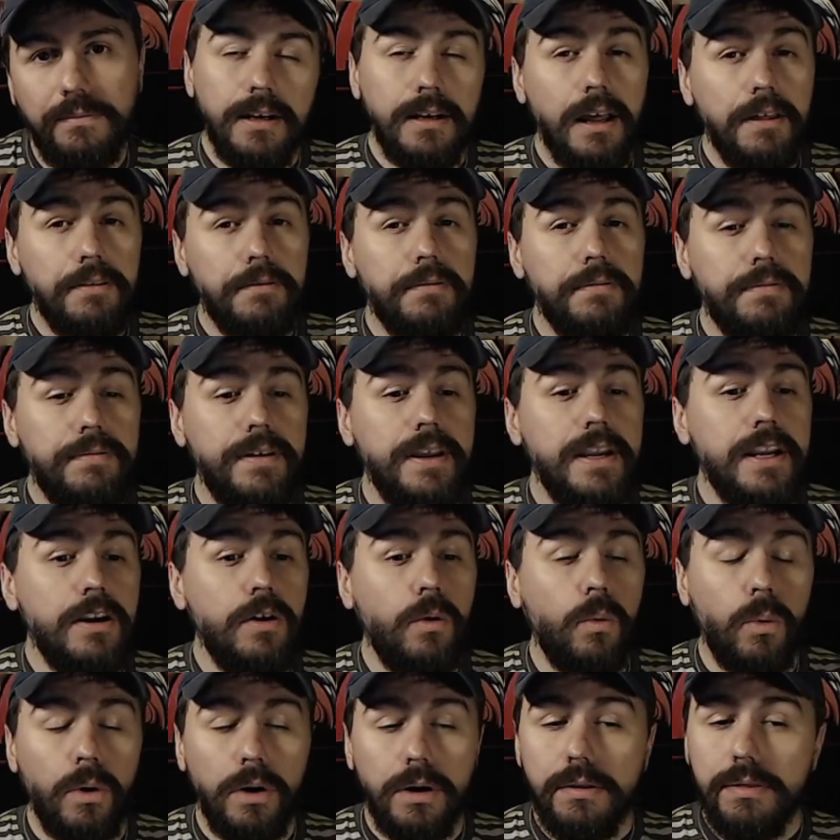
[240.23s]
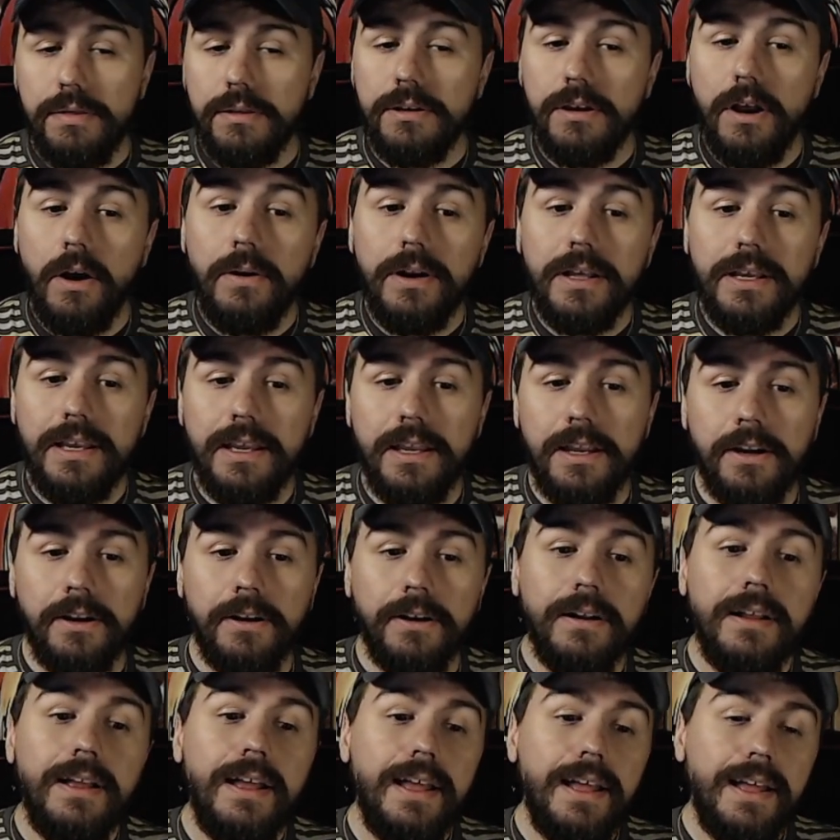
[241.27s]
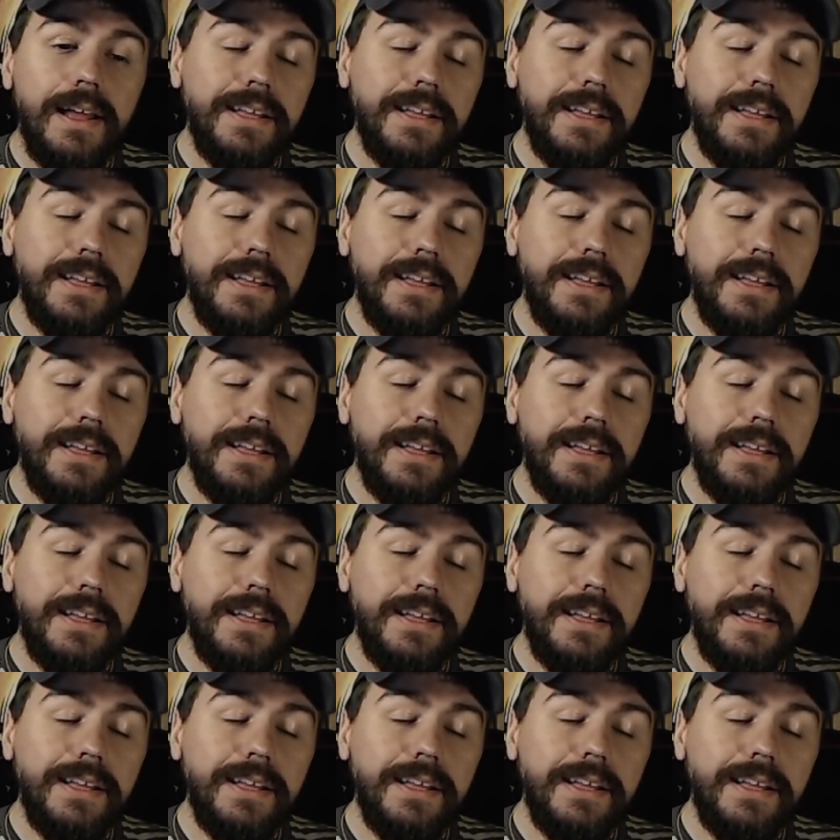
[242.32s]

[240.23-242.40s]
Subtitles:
Another thing worth noting here